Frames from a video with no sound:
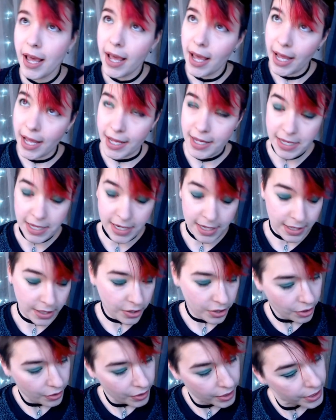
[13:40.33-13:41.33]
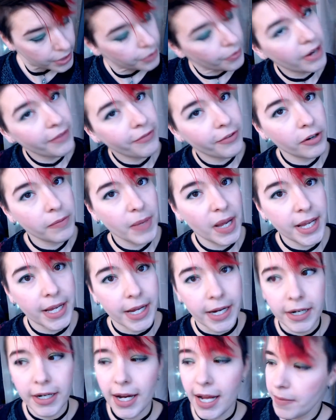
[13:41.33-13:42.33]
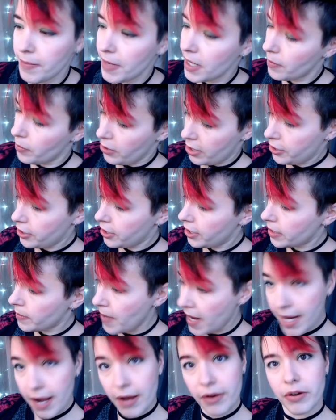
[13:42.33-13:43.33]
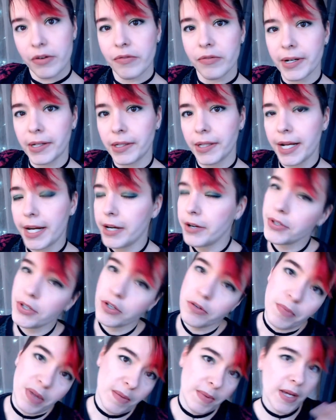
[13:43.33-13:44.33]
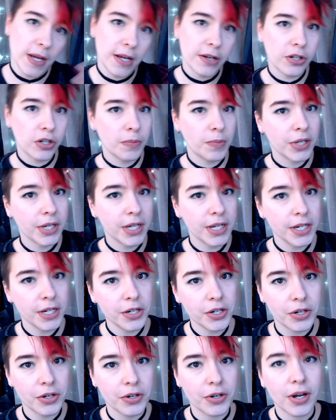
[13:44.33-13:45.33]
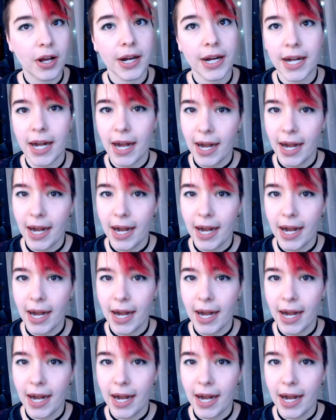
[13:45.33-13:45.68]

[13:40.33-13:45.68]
hey, conditioner is great for my hair, and my brush is made out of real hair, so maybe I should put conditioner on it.